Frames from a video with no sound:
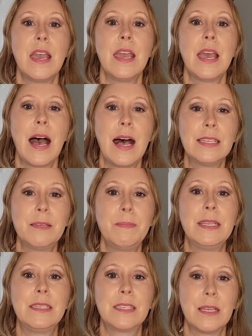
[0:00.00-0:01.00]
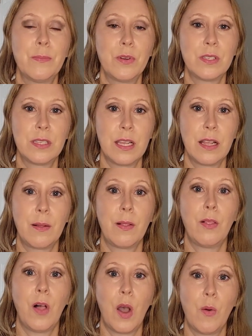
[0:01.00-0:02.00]
it has to be 10%
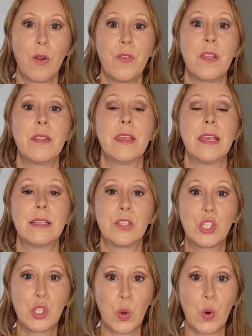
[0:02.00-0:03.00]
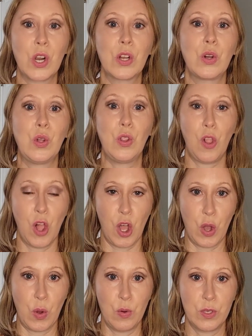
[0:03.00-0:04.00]
lower than the historical
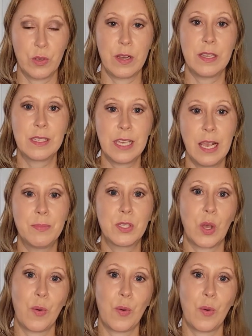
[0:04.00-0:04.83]
low. So it just keeps